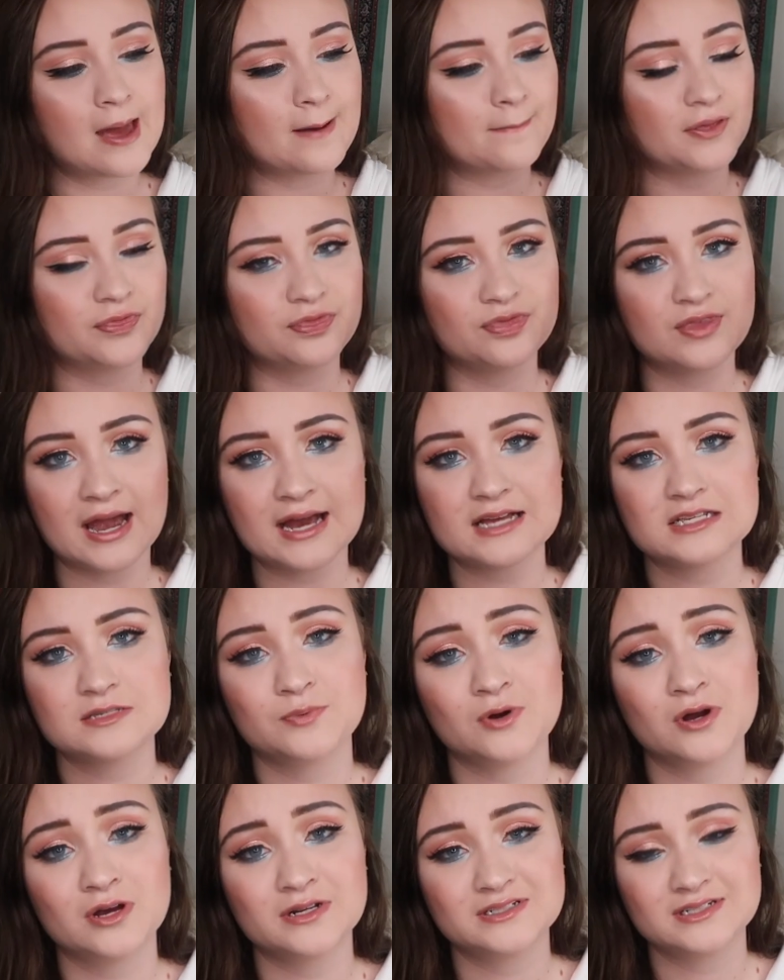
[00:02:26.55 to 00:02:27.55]
But that
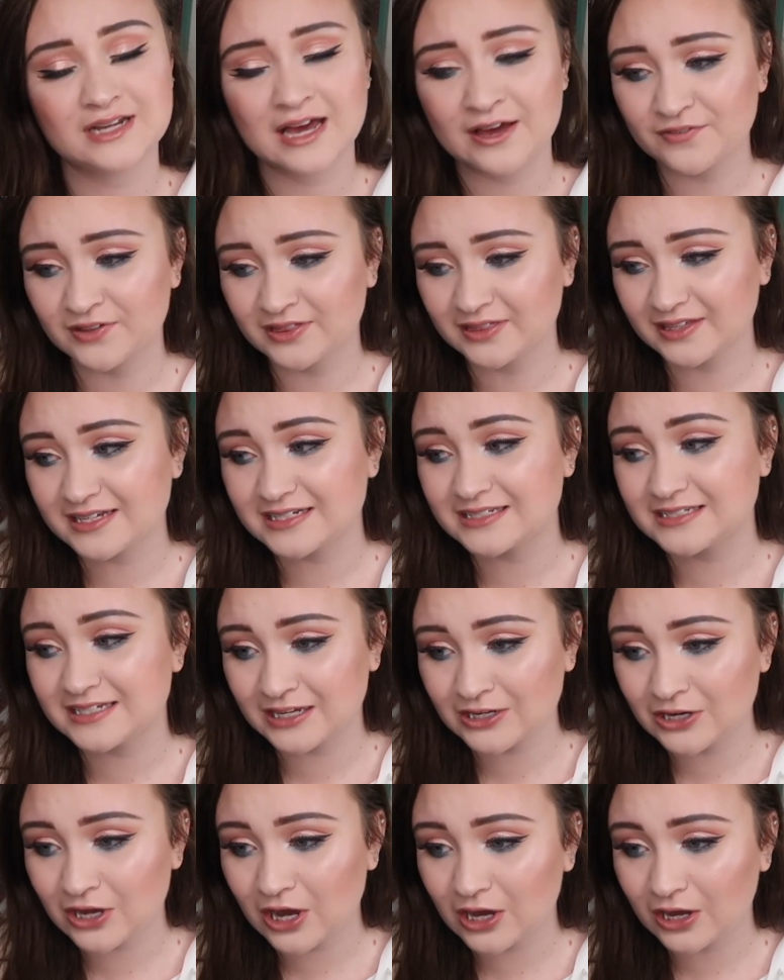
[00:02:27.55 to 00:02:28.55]
spawn definitely
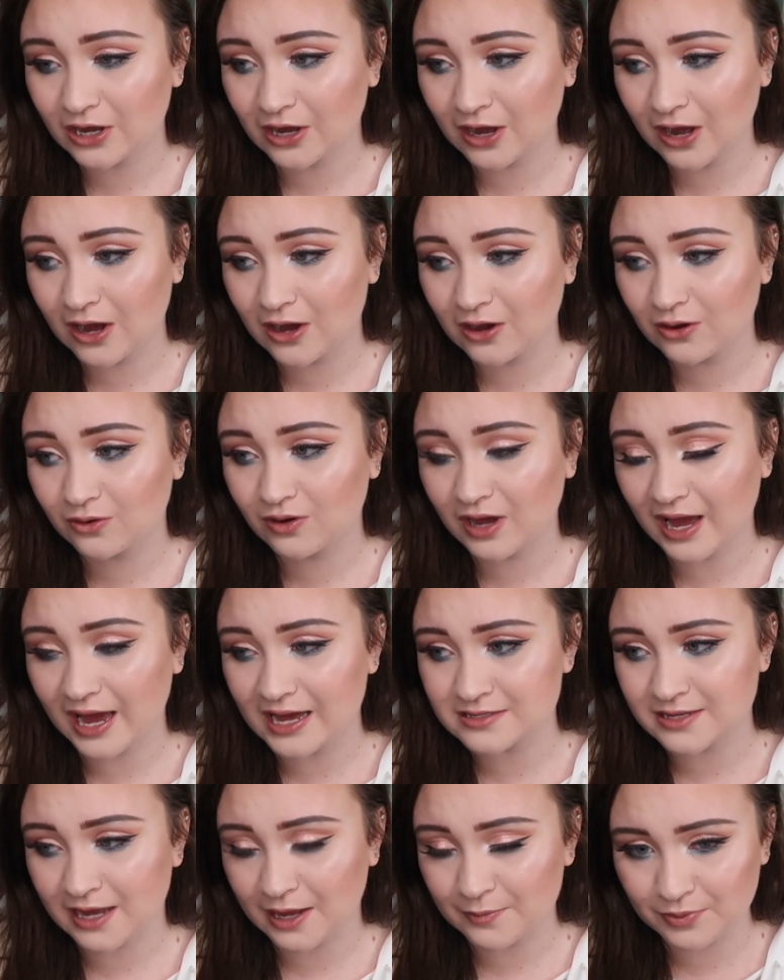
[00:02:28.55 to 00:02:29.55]
did not go
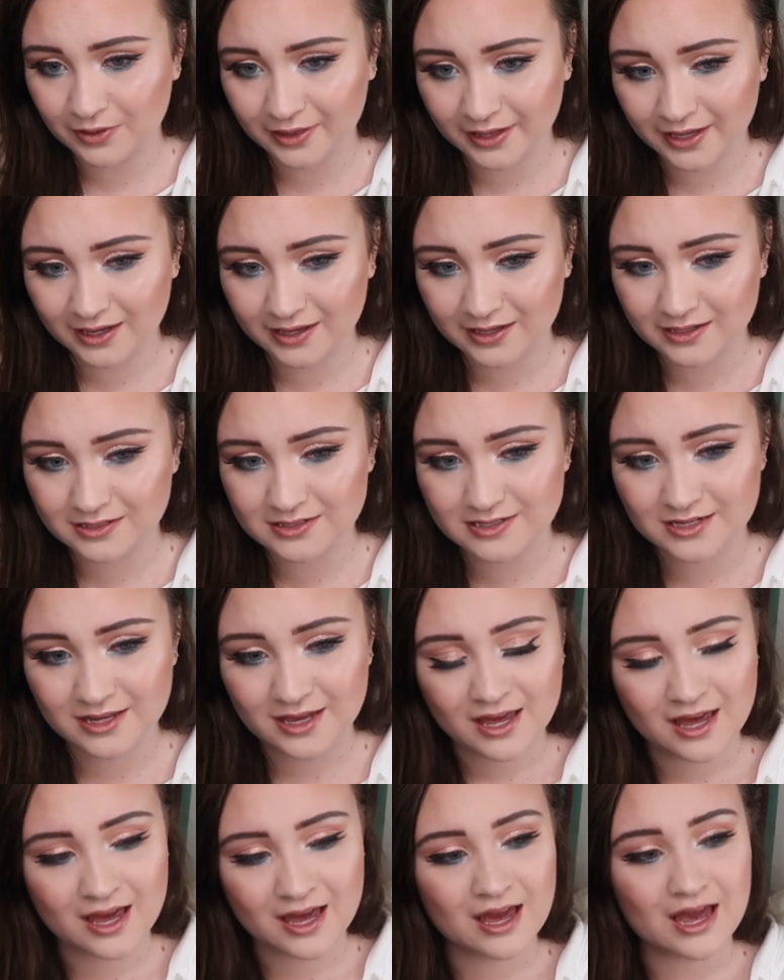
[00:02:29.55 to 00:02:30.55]
as I planned,
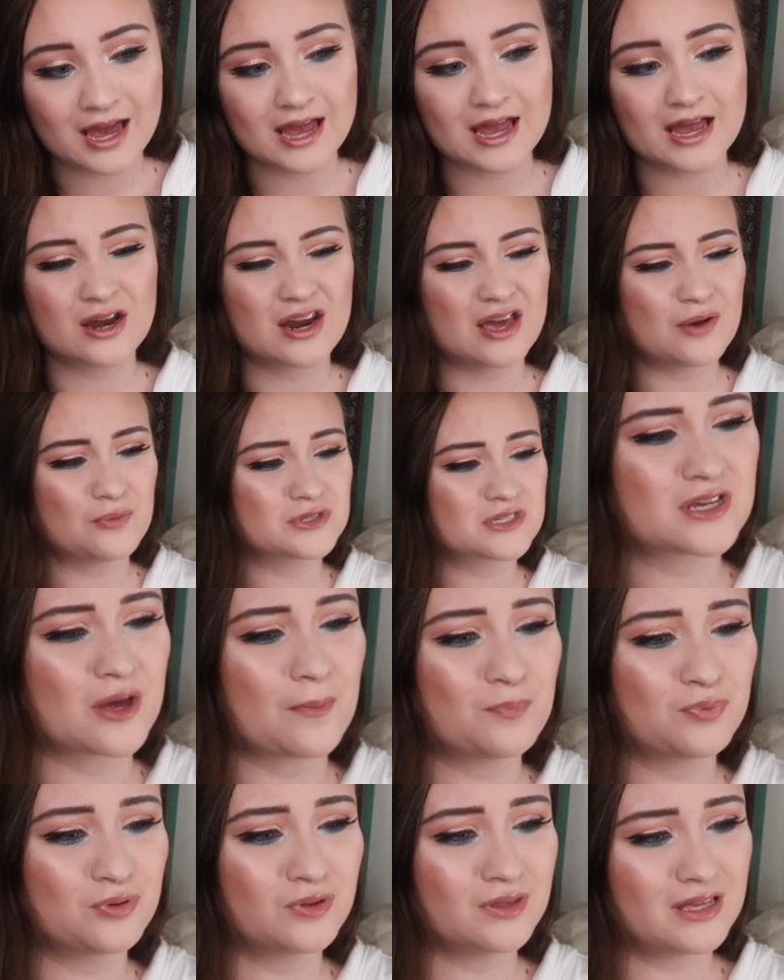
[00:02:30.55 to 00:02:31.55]
and it was
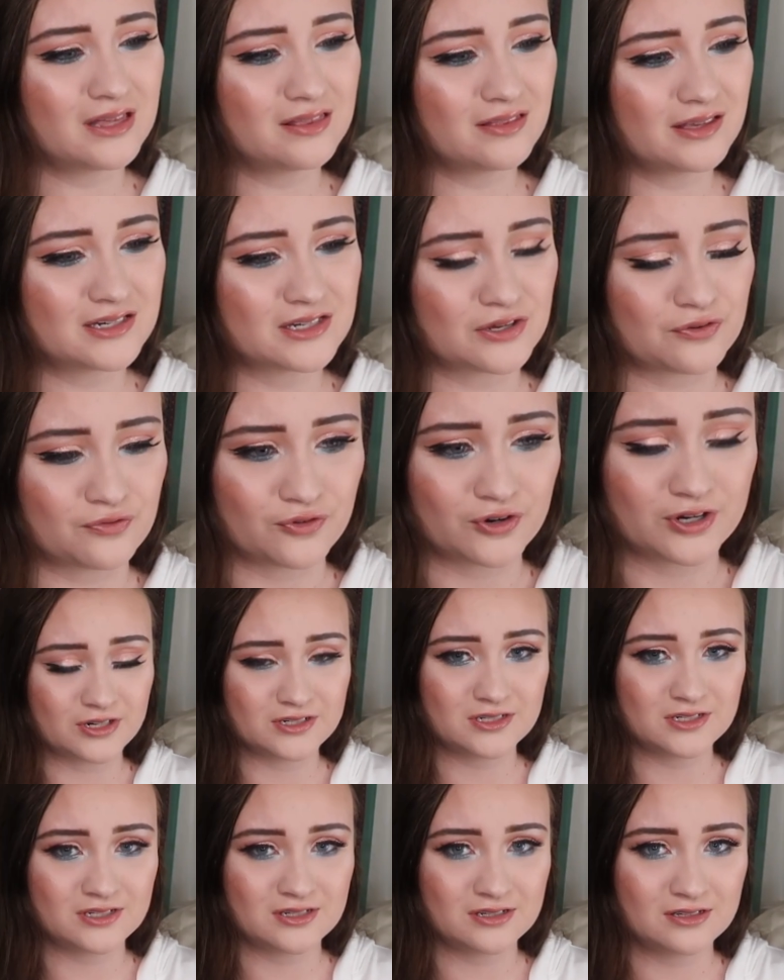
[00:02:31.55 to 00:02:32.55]
completely
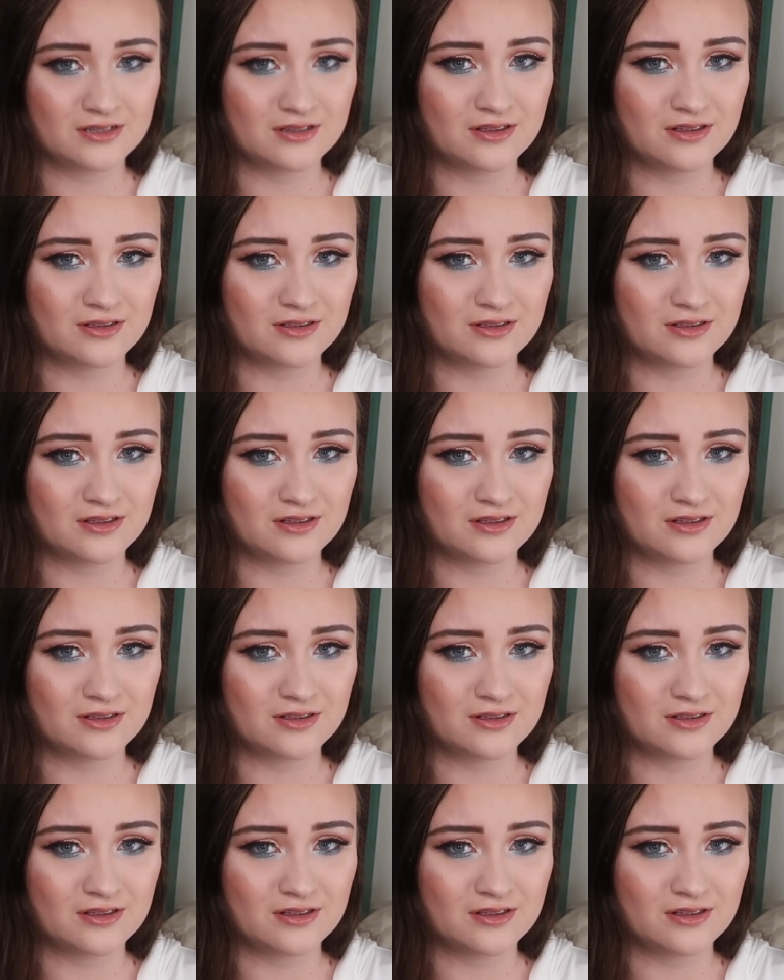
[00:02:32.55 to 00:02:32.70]
different.